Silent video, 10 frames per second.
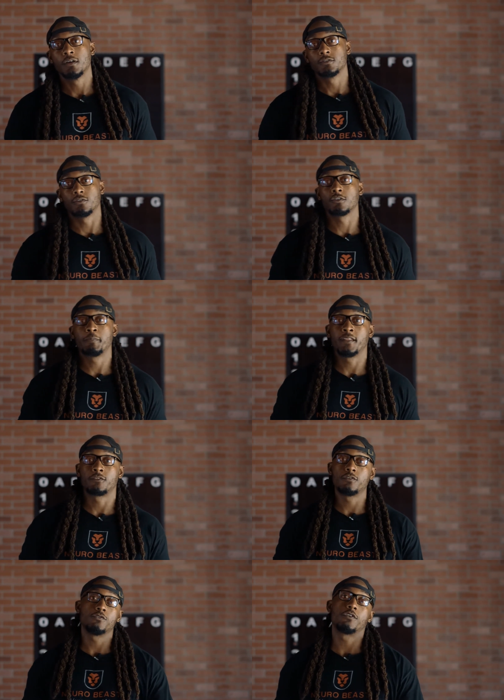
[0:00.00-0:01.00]
So those will be the
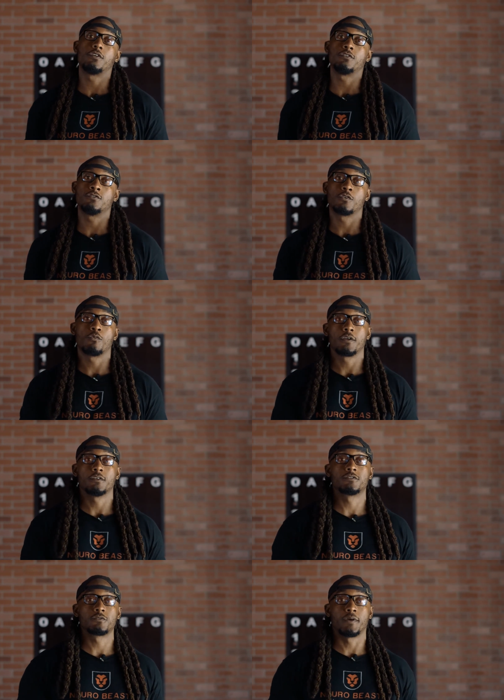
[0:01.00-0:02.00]
2 cues on where
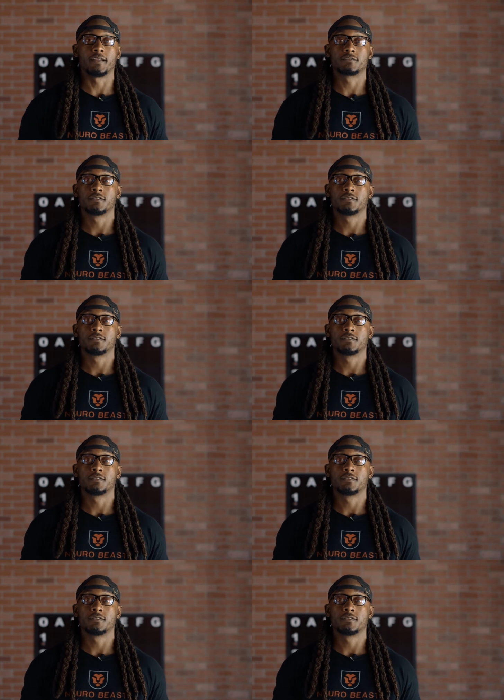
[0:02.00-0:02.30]
you'll switch.